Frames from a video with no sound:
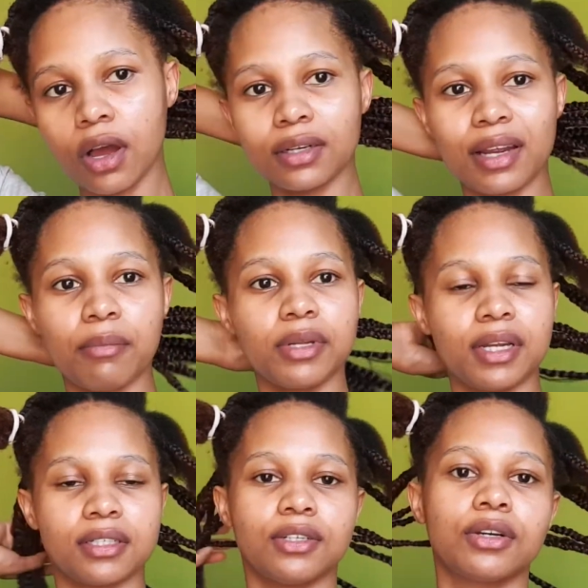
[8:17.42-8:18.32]
on camera
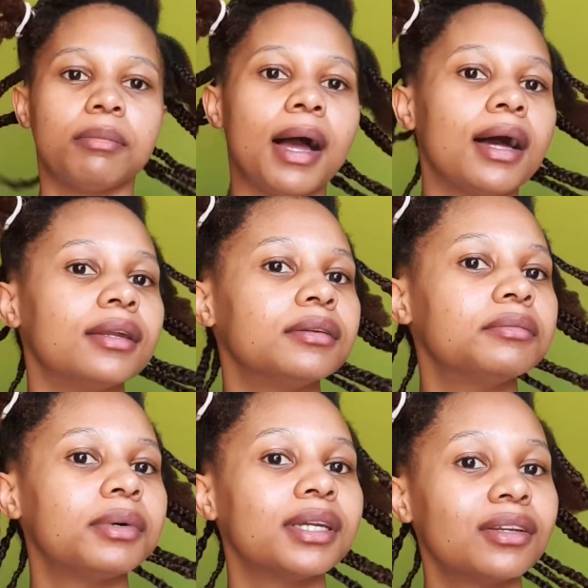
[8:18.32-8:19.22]
doesn't look bad,
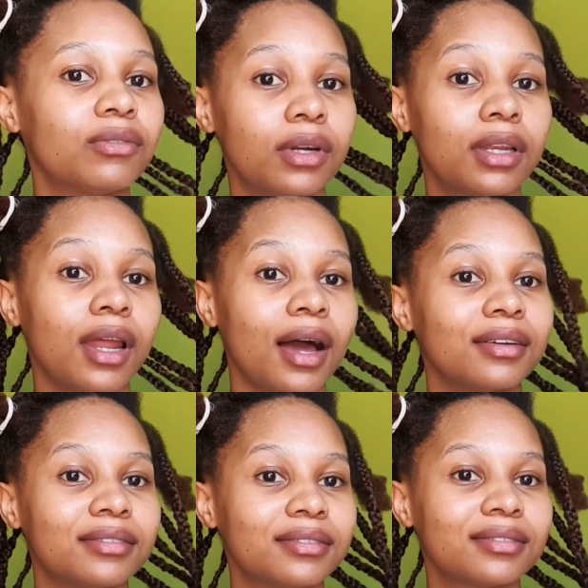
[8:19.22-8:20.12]
but in real
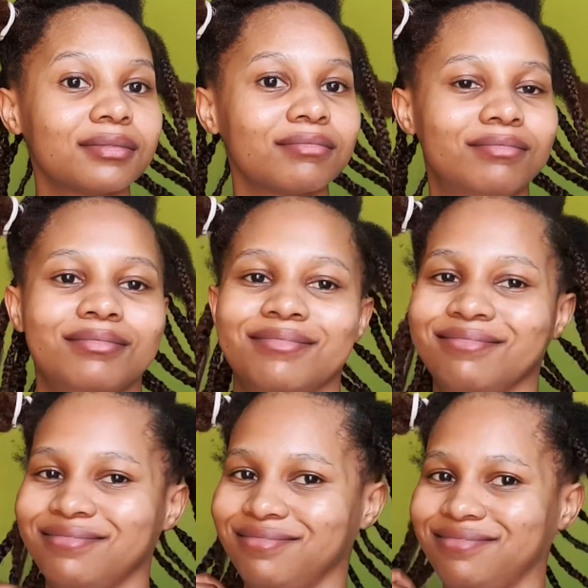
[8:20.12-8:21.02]
life
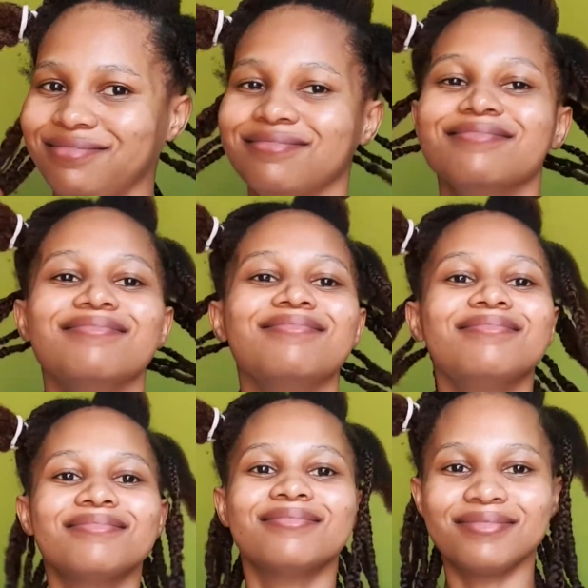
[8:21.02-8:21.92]

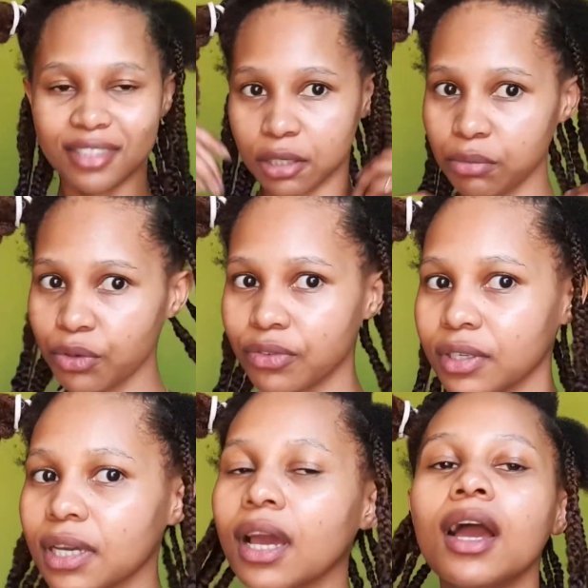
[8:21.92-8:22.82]
it's a
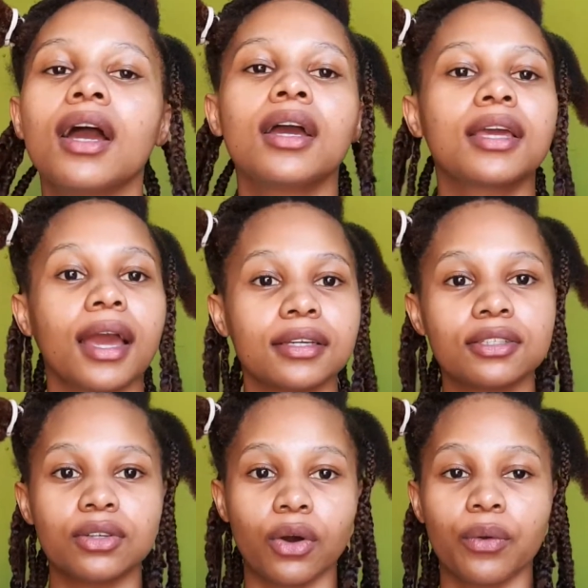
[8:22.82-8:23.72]
movie. Okay,
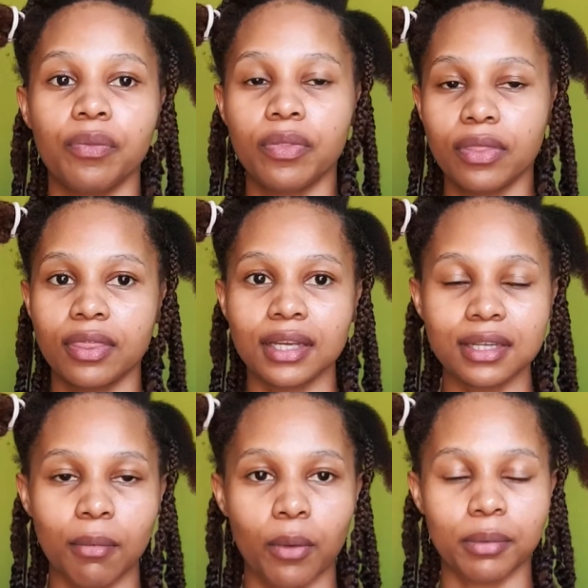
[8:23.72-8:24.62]
so
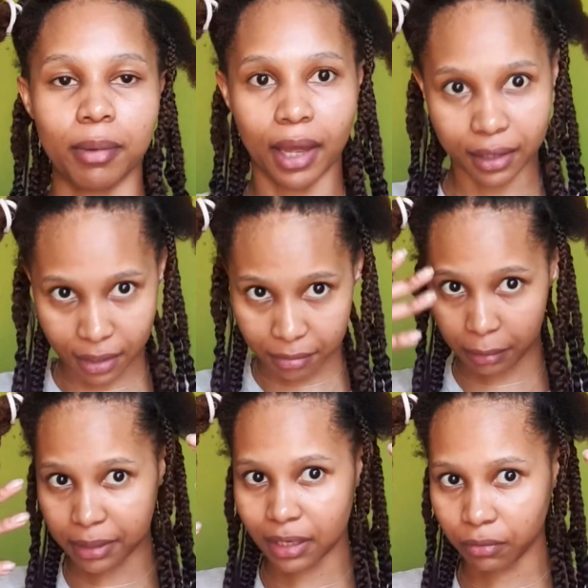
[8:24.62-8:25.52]
next time I'll be back, I'm
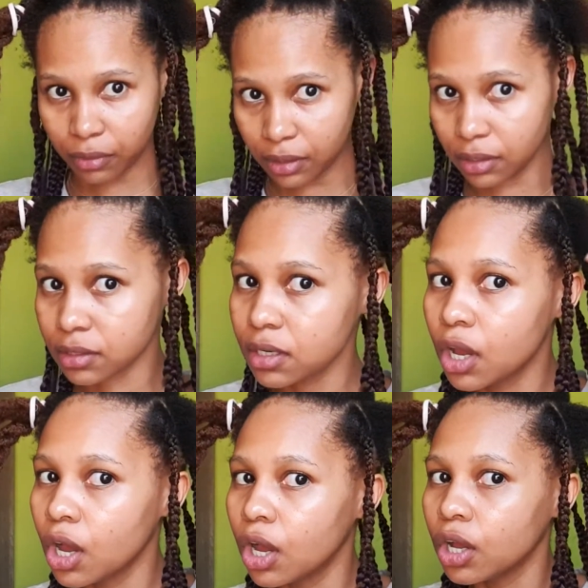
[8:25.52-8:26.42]
gonna be done with this.
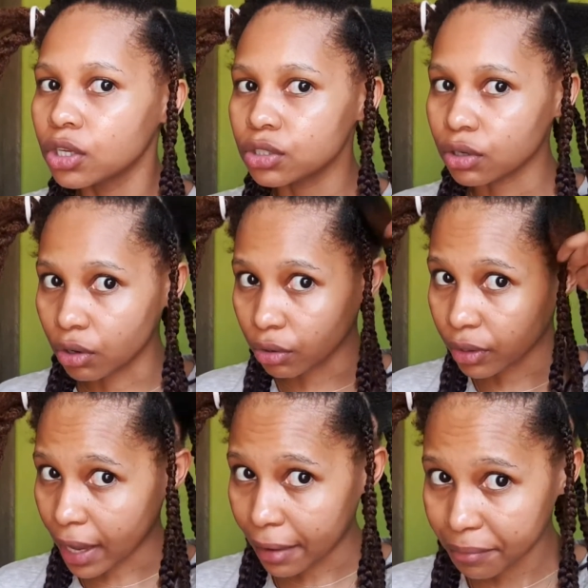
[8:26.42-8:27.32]
So
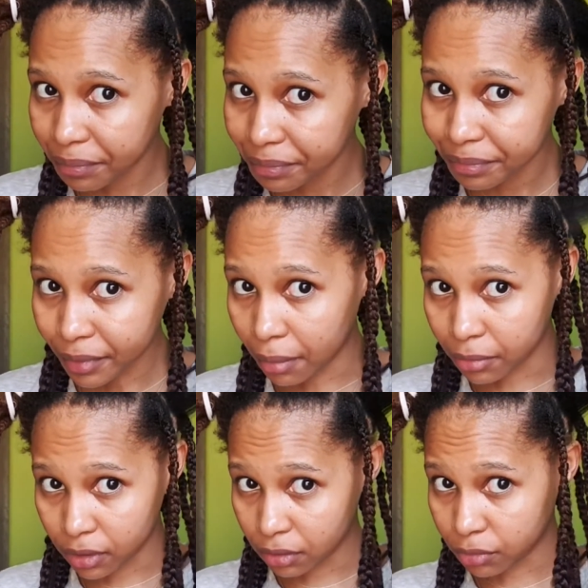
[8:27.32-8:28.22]
yeah, I'm
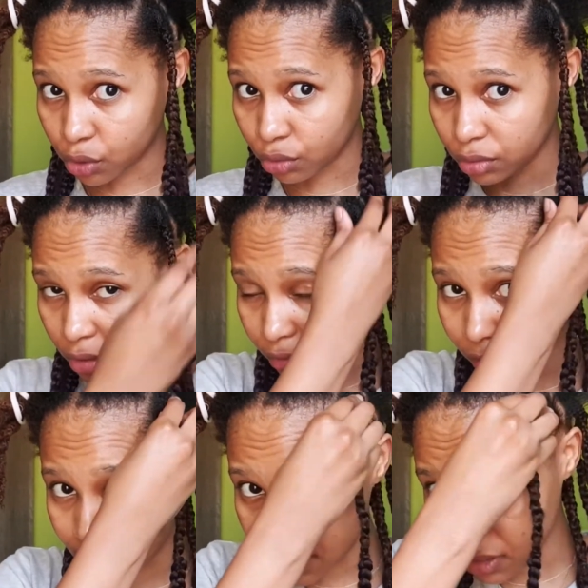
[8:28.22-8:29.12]
gonna do the
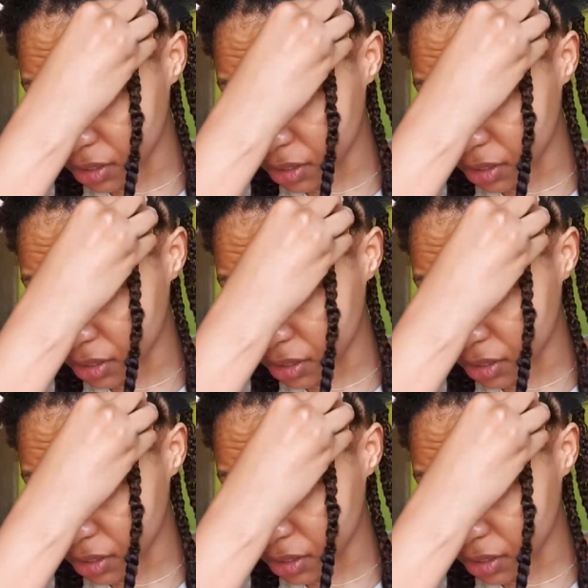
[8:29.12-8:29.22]
front